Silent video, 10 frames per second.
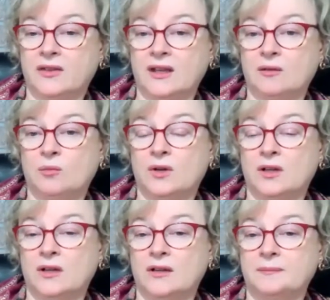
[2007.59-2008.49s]
they
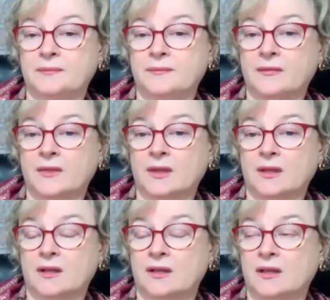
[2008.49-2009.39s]
were,
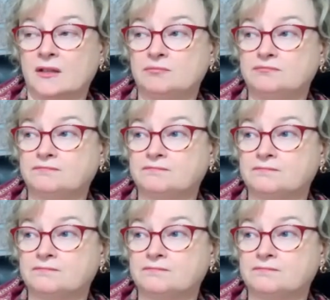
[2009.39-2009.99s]
you